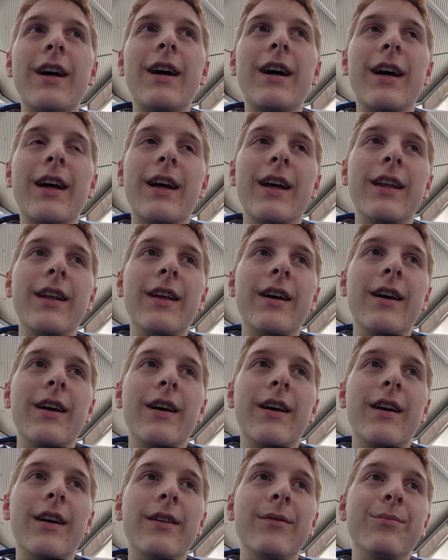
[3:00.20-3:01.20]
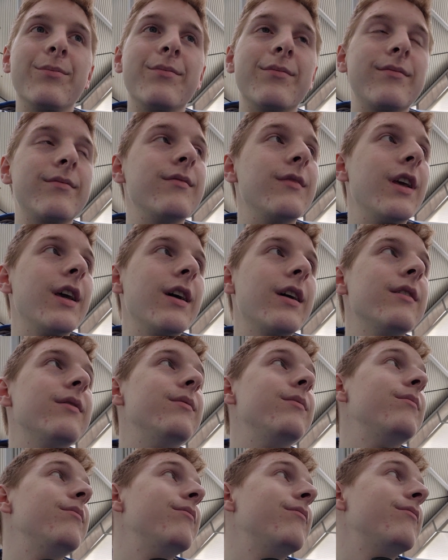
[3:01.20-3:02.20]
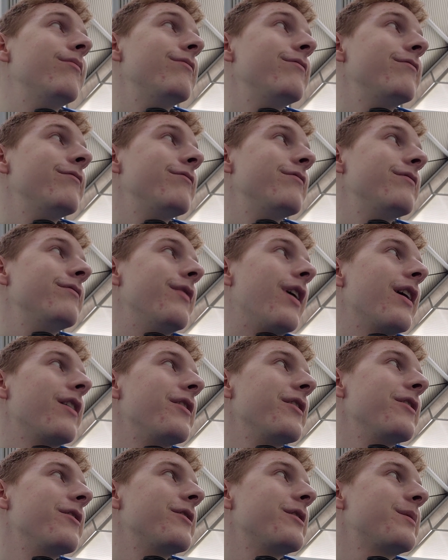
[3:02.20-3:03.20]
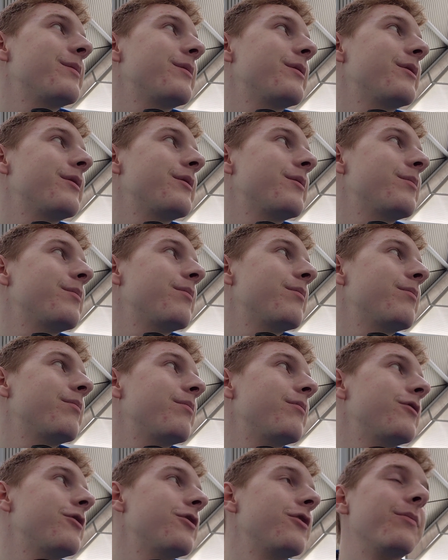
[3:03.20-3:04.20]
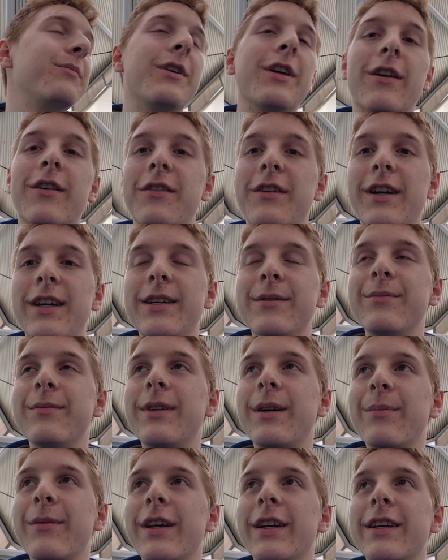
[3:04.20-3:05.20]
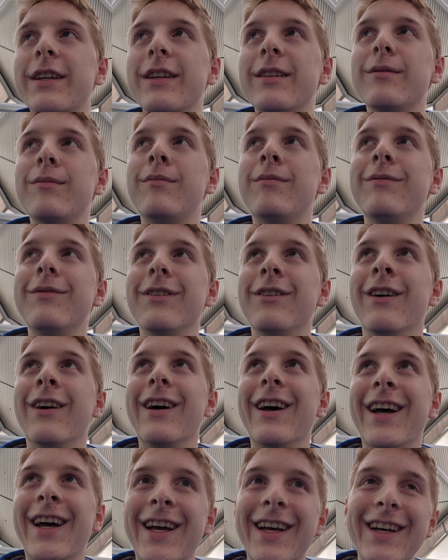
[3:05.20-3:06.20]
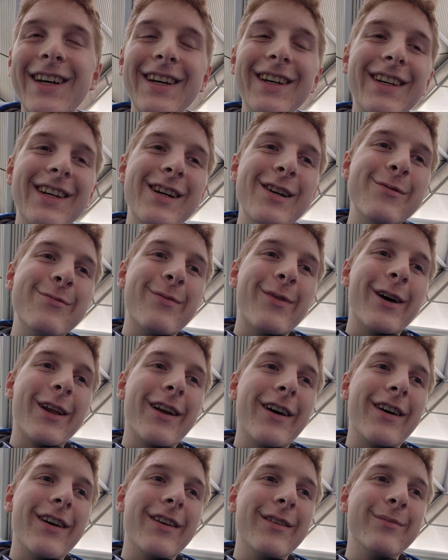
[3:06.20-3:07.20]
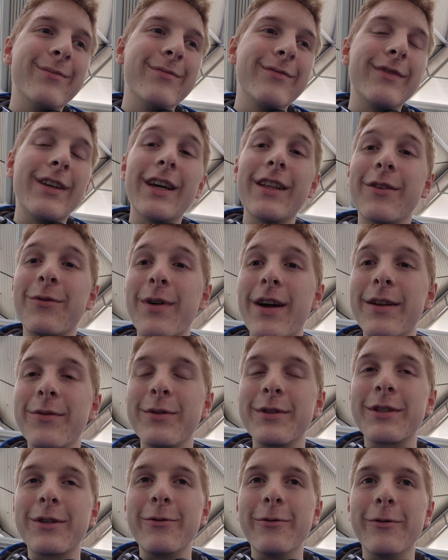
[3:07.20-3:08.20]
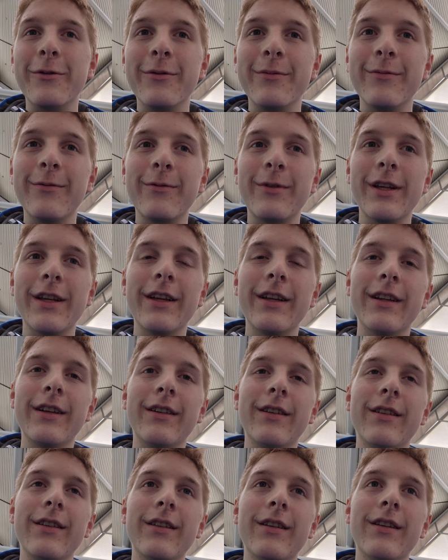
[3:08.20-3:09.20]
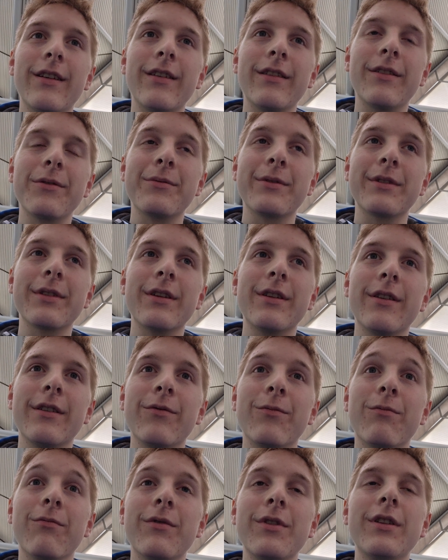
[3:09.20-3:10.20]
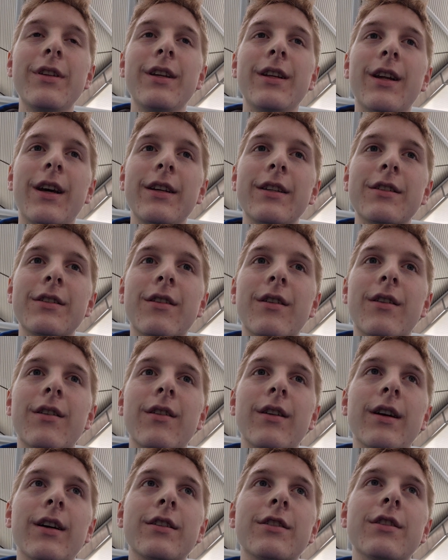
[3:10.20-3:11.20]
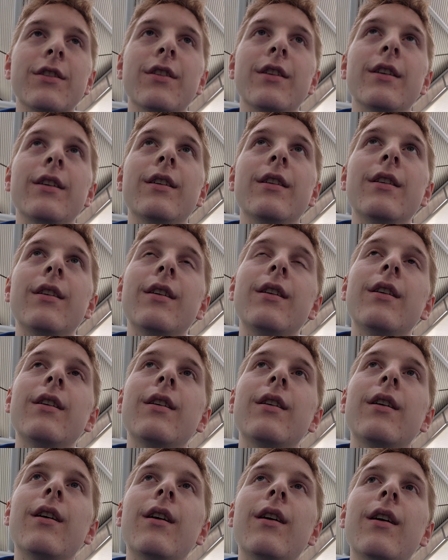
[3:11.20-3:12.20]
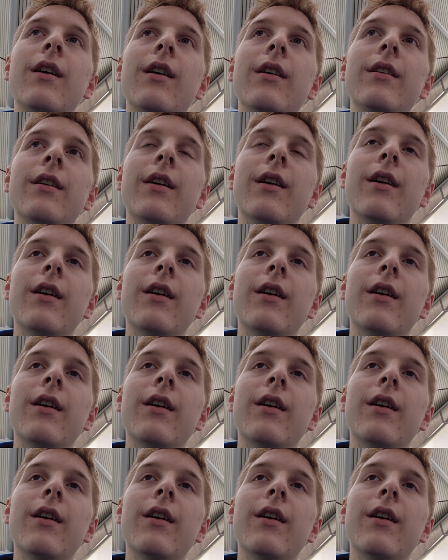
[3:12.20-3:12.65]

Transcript: And yeah, I don't know, it should be alright, I'm thinking. But yeah, the ride was cool. It was a really nice car actually, and